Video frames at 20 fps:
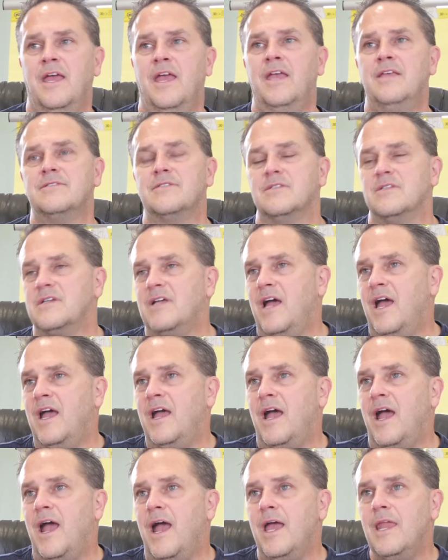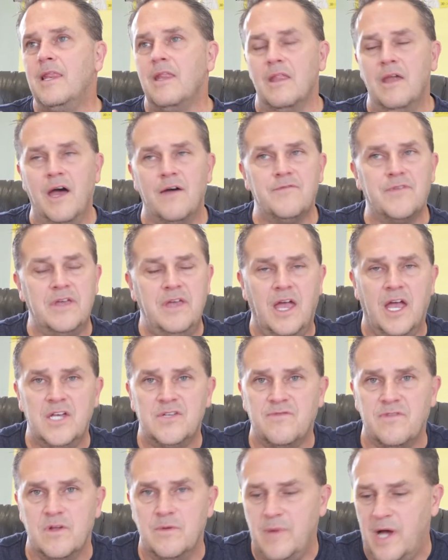He said, look, I love the
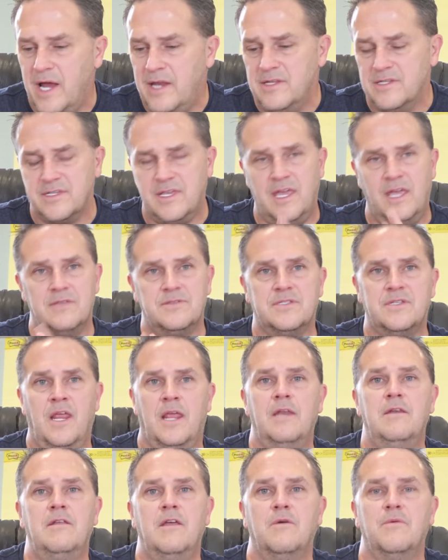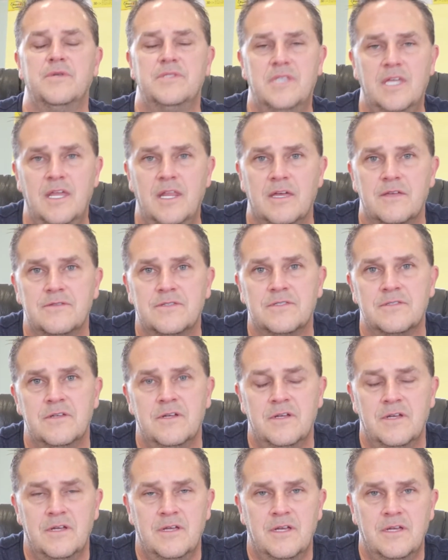cash flow, I just can't stand dealing with tenants.